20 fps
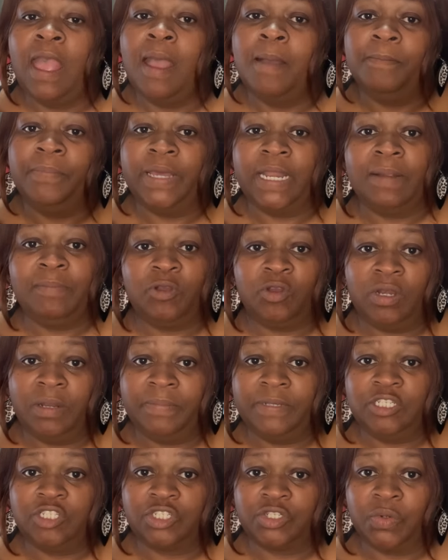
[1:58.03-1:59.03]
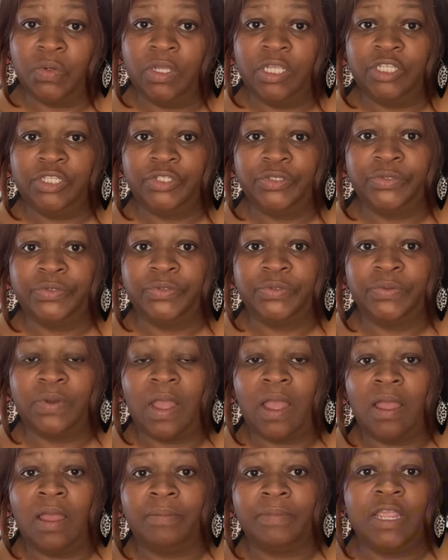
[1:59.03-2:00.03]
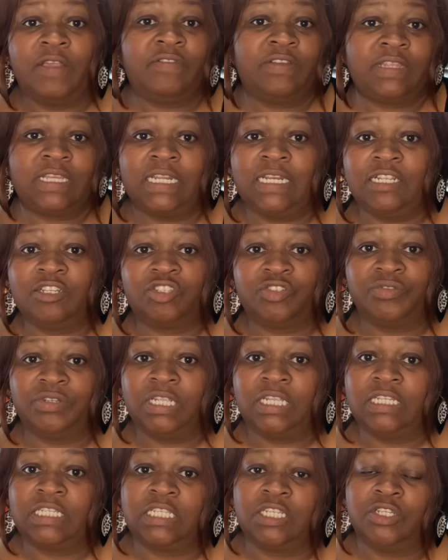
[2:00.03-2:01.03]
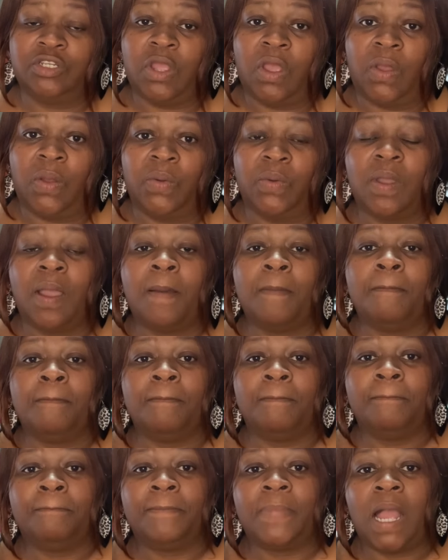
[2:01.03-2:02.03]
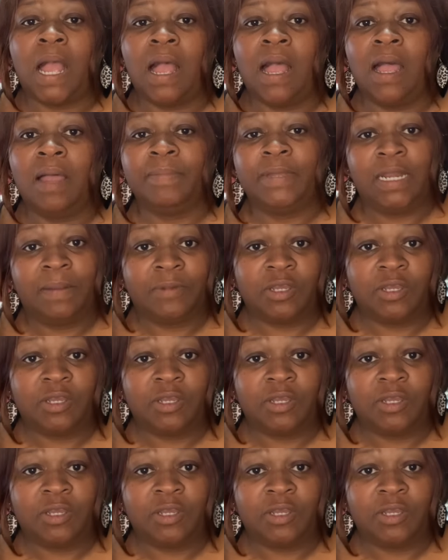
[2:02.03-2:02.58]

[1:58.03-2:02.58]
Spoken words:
But I'm going to be showing you everything that you need to know, and I'm